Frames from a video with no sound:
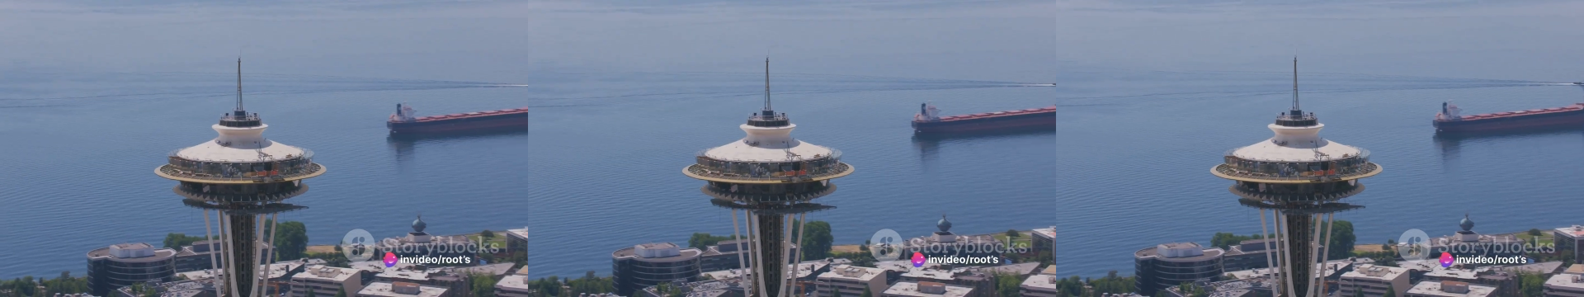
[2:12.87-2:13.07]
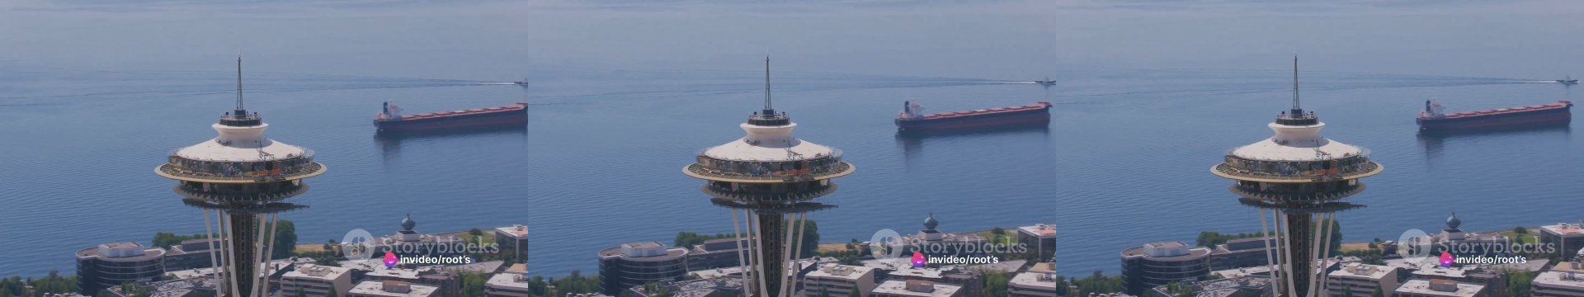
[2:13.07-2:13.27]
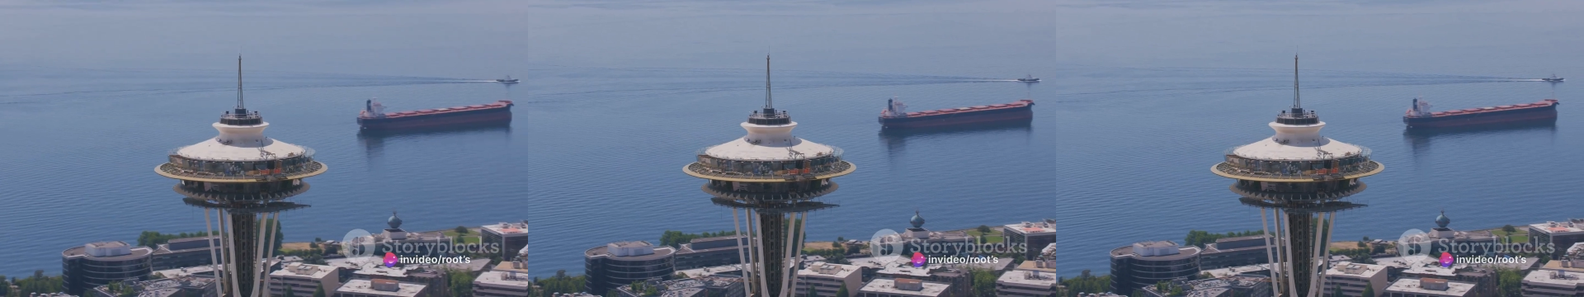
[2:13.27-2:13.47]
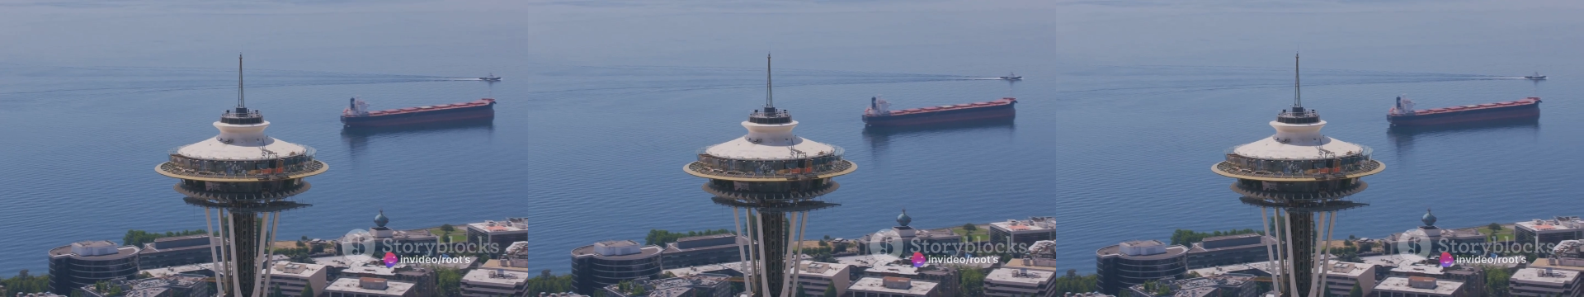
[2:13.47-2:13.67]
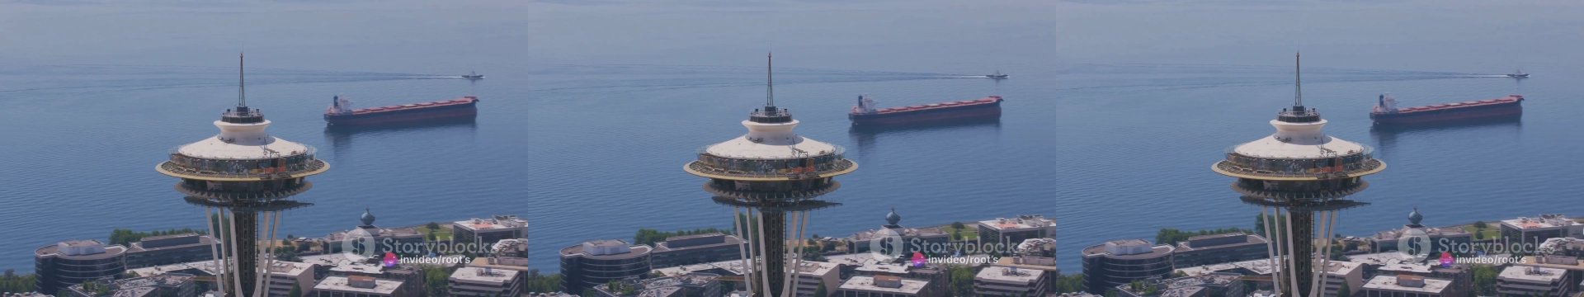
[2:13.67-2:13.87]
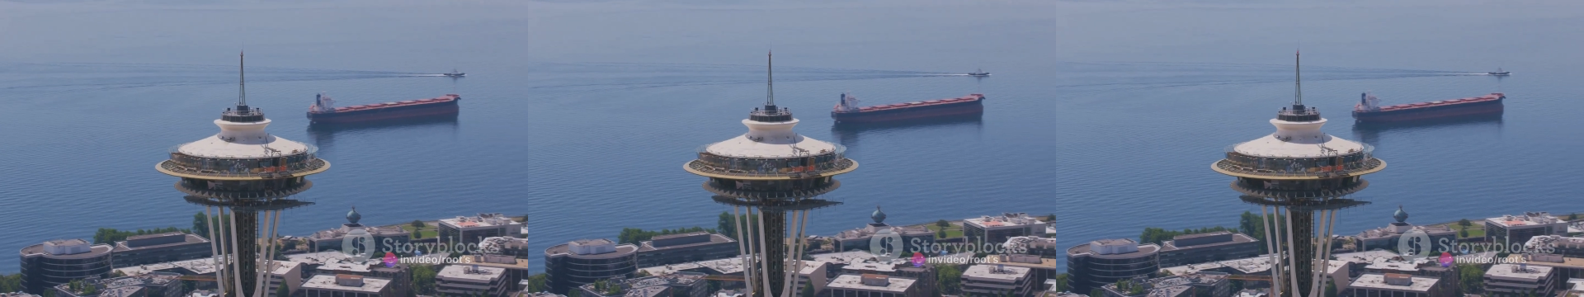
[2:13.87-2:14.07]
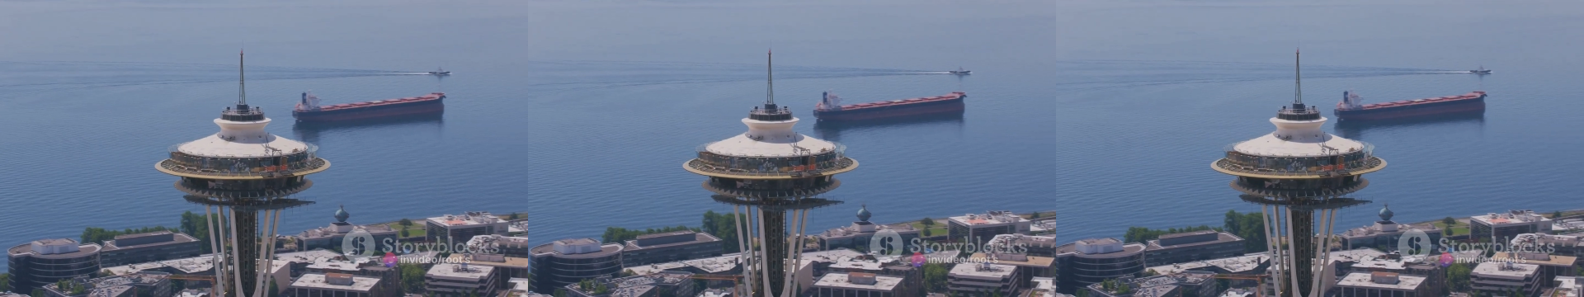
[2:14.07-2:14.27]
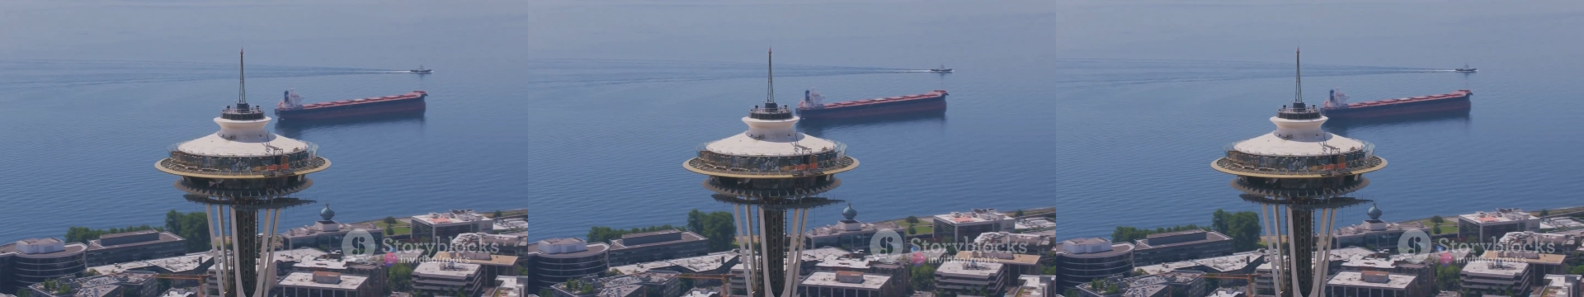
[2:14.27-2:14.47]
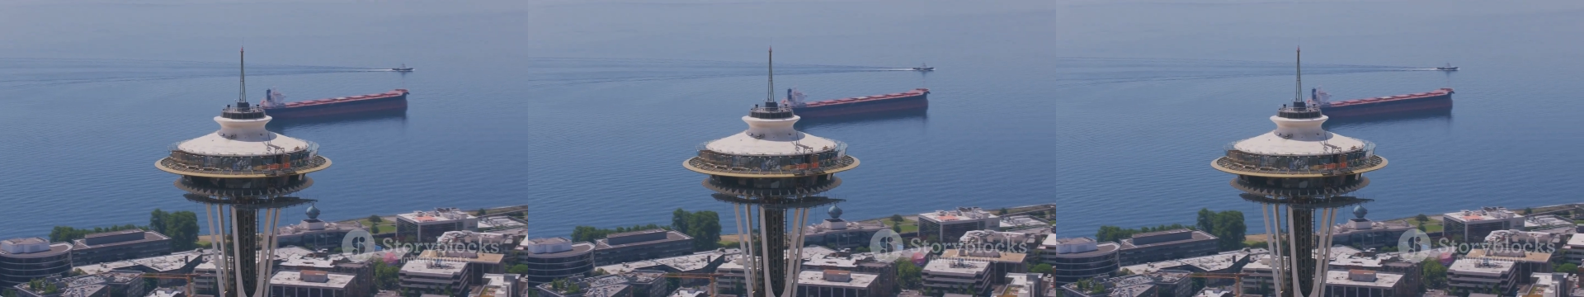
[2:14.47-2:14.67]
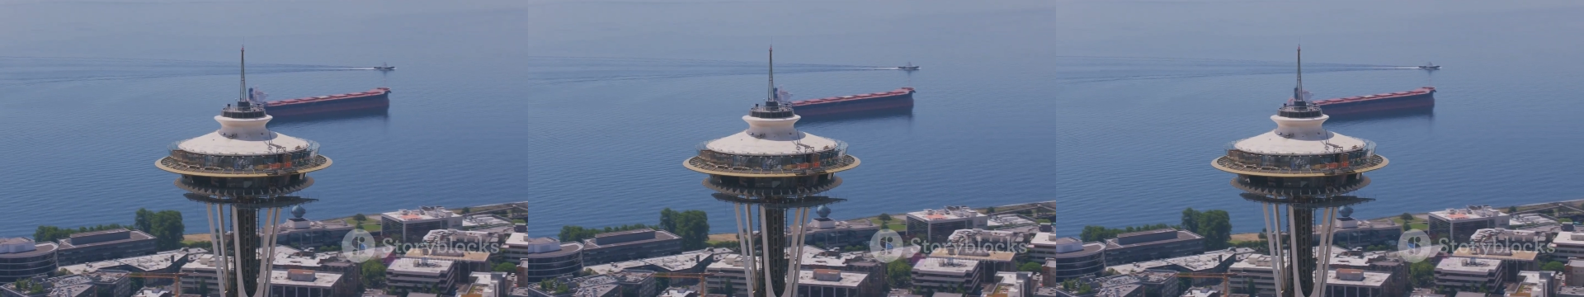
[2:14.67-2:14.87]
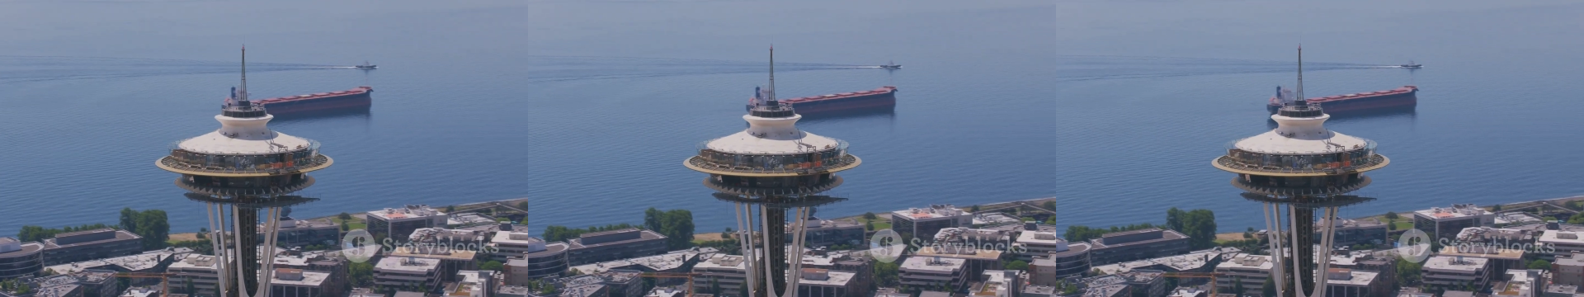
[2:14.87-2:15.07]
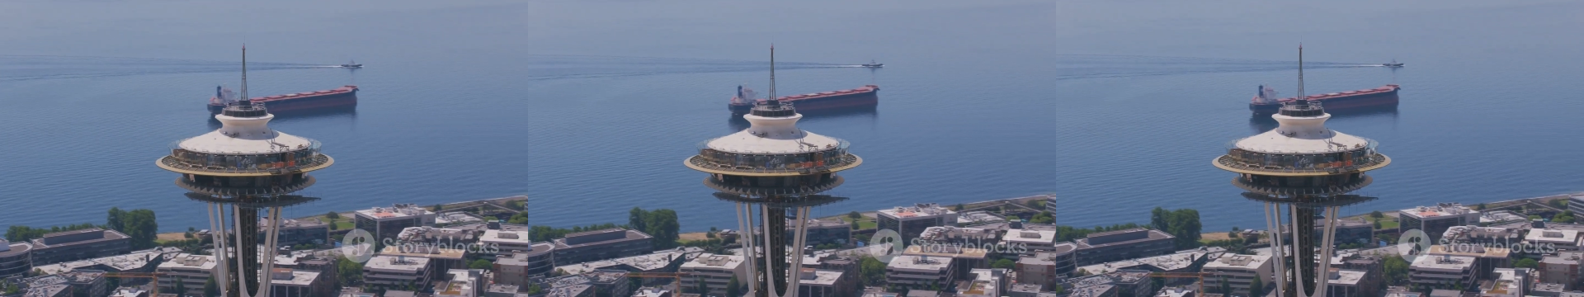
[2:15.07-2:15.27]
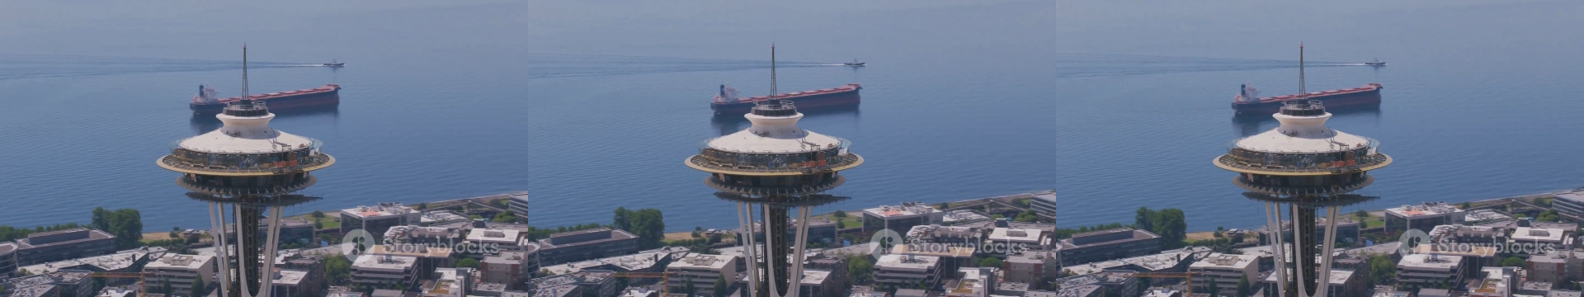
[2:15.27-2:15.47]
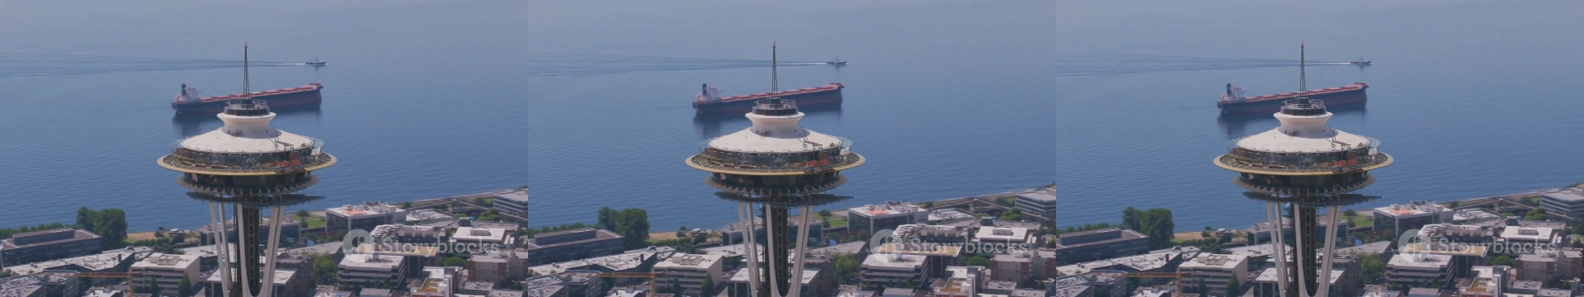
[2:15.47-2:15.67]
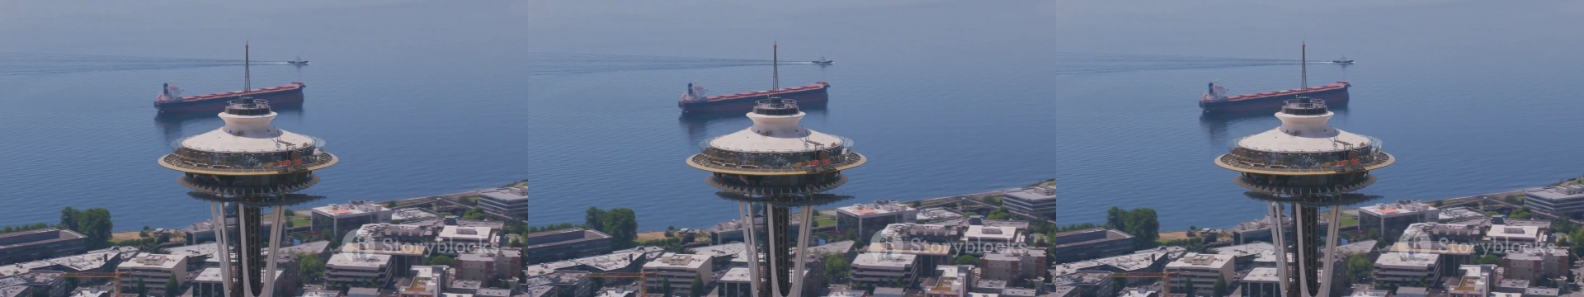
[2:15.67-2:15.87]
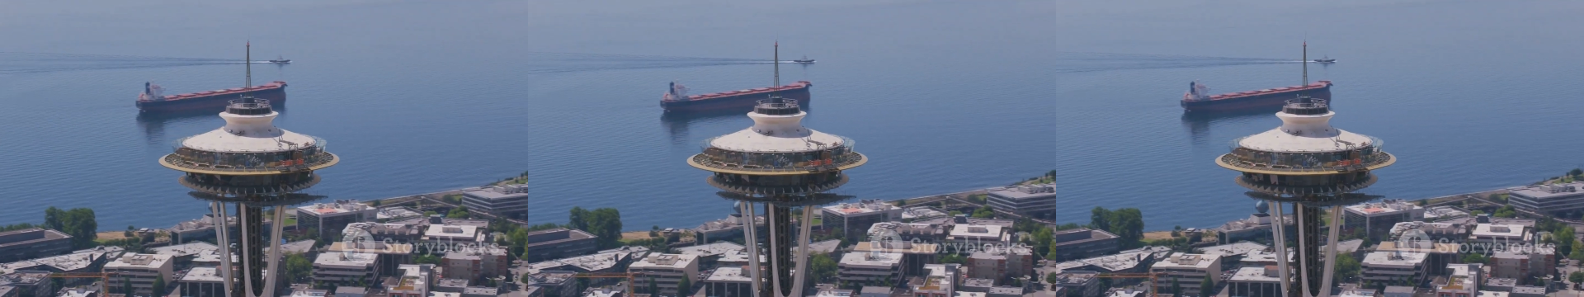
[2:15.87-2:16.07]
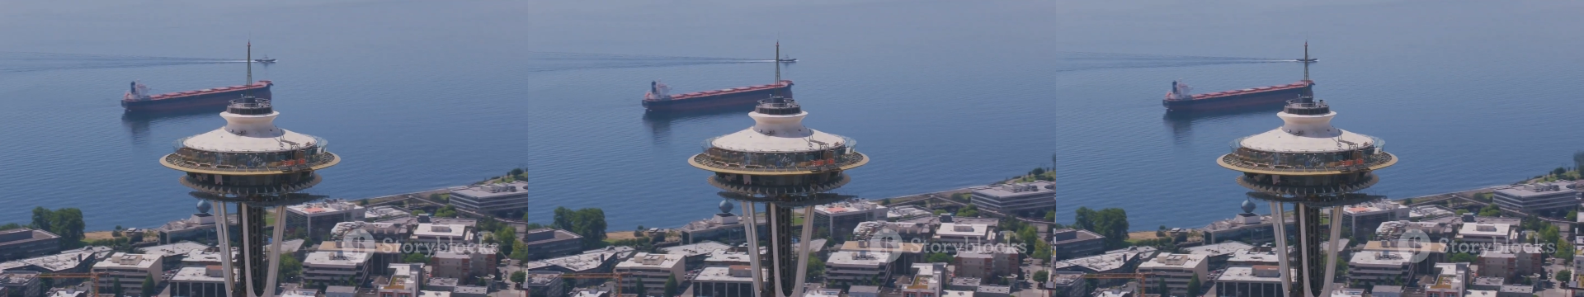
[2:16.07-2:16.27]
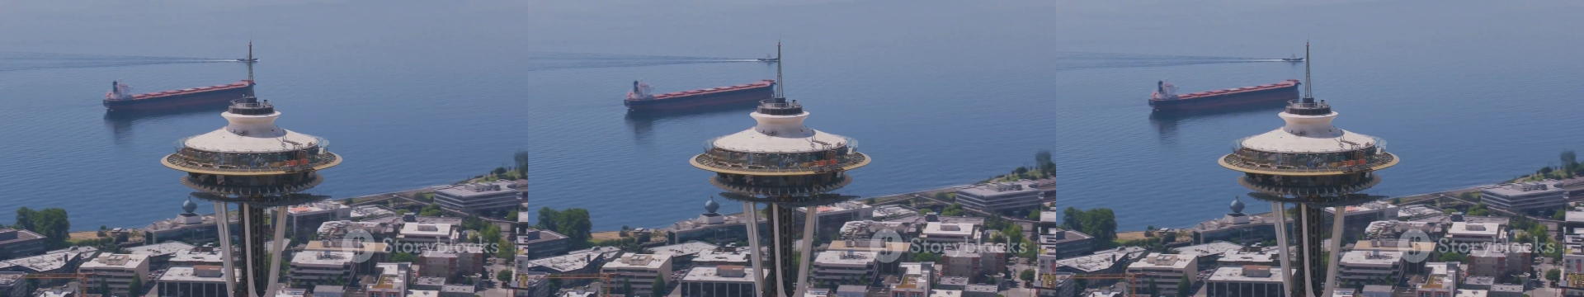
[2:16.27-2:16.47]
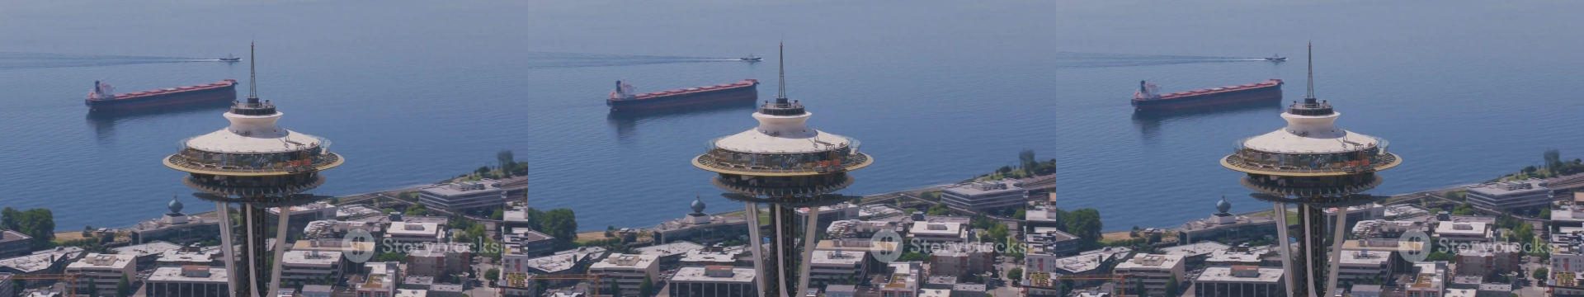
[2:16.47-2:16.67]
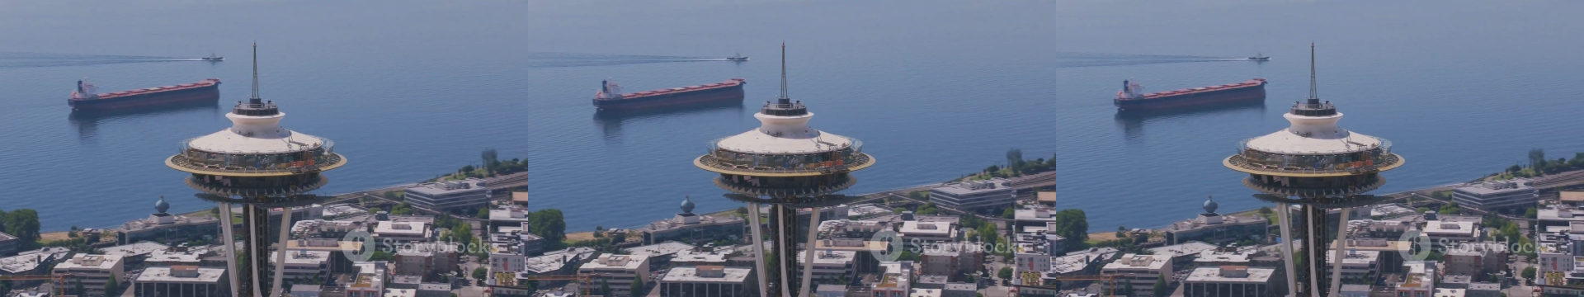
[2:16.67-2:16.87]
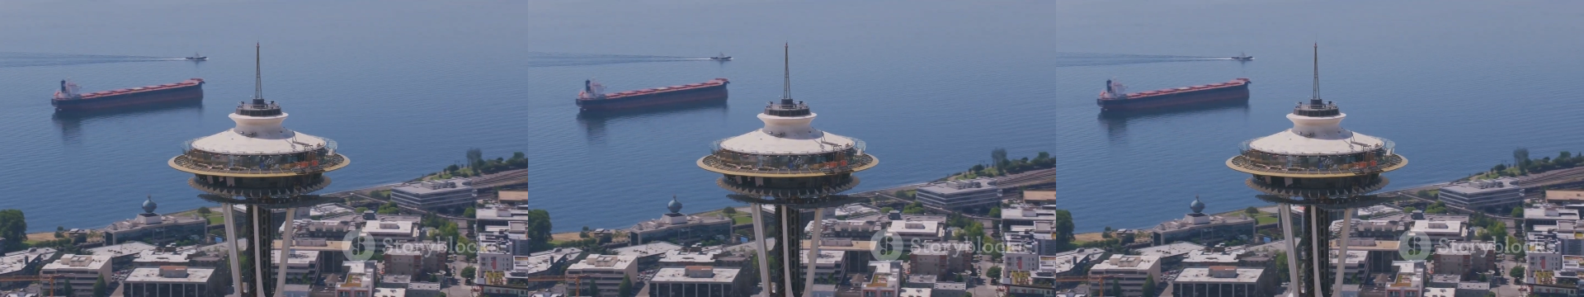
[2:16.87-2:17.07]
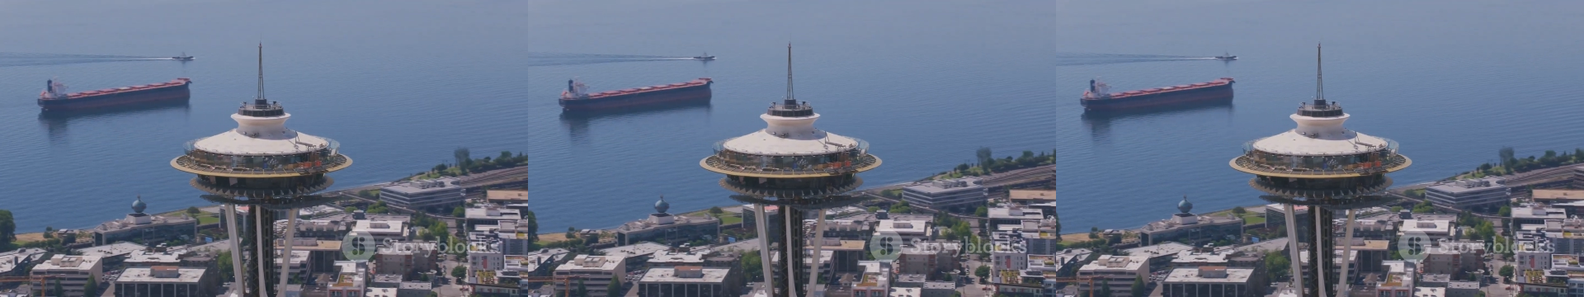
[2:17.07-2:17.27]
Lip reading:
(no speaker visible)